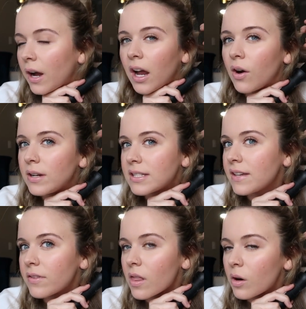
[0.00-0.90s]
I always
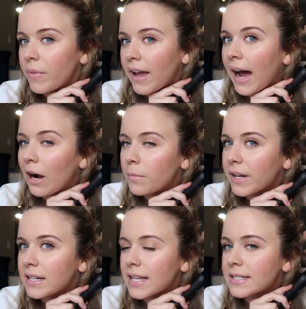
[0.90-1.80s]
leave a little bit out
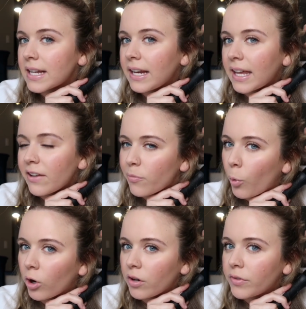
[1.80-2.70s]
because that's gonna give
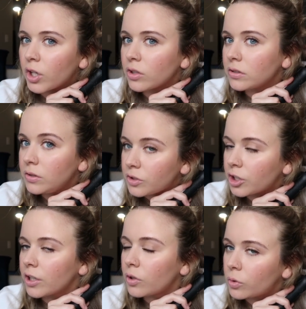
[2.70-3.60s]
more of your
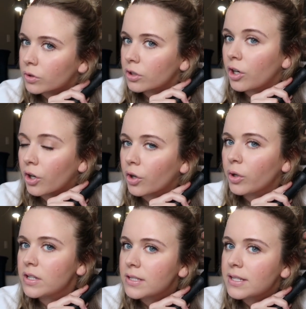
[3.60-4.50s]
looser
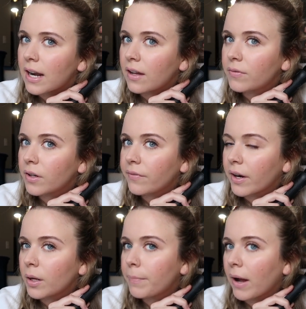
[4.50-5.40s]
curl instead of your
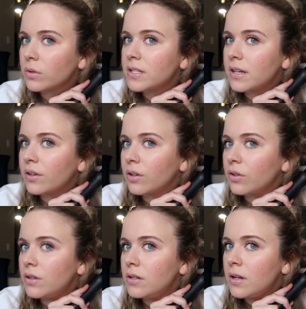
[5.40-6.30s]
very bouncy
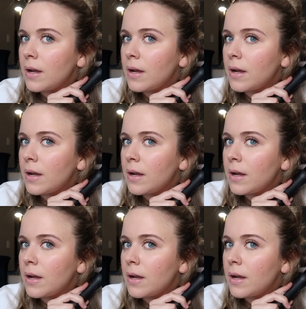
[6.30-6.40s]
curl.